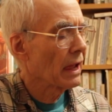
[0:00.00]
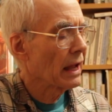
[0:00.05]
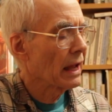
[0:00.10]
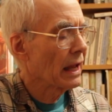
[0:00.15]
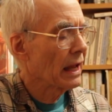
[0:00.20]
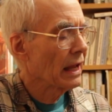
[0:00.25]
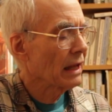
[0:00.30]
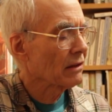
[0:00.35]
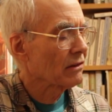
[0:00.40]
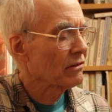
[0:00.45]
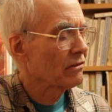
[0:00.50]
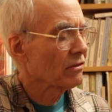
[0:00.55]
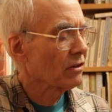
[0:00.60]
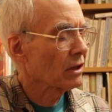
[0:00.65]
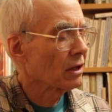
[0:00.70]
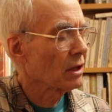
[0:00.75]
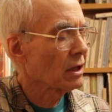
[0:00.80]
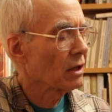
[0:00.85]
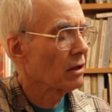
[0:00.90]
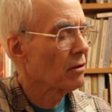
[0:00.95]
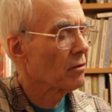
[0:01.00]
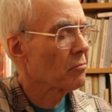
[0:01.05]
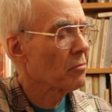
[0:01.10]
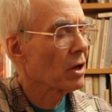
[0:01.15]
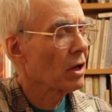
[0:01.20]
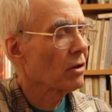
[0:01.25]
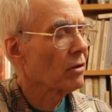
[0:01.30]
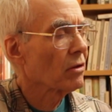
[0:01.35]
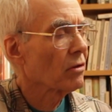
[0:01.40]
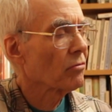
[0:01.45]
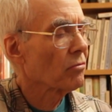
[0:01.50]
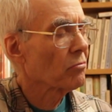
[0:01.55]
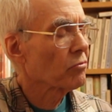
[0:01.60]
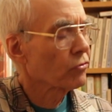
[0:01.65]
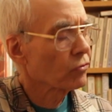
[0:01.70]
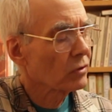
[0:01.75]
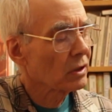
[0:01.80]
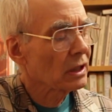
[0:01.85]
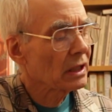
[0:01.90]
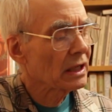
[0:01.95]
it's
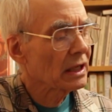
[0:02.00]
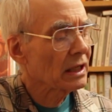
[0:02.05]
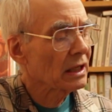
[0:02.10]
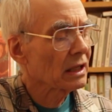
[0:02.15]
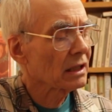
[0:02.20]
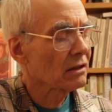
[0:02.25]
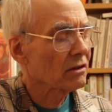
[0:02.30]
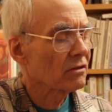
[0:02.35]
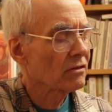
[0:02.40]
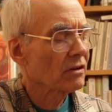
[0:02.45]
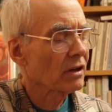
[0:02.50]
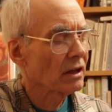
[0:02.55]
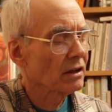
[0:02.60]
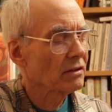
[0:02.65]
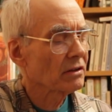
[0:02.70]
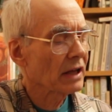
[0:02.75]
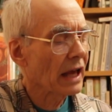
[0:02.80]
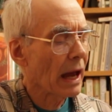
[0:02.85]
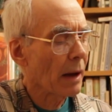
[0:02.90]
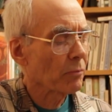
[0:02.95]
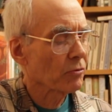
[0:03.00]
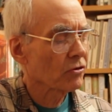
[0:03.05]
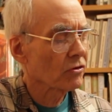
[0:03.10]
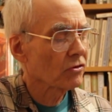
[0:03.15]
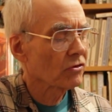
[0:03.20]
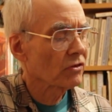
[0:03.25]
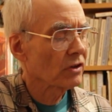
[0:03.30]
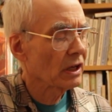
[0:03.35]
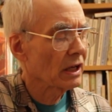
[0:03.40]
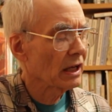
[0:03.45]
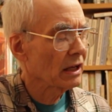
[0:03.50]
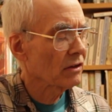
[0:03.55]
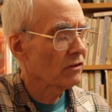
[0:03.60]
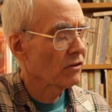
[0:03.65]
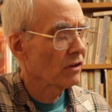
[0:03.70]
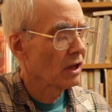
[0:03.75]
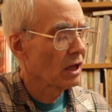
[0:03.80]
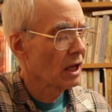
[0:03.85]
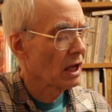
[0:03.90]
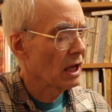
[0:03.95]
thrilling. It captures
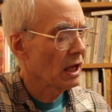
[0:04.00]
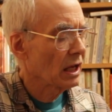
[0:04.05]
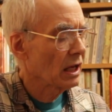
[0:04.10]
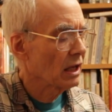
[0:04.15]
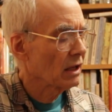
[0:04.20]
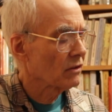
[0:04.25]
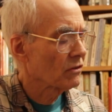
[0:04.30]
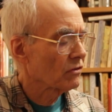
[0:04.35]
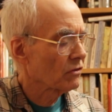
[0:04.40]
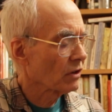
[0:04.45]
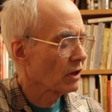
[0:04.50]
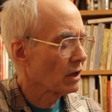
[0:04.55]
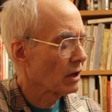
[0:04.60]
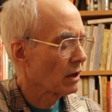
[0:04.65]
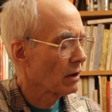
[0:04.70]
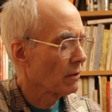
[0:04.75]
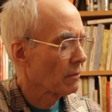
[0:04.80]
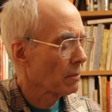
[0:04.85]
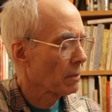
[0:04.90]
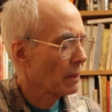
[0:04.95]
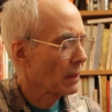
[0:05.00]
things. It's got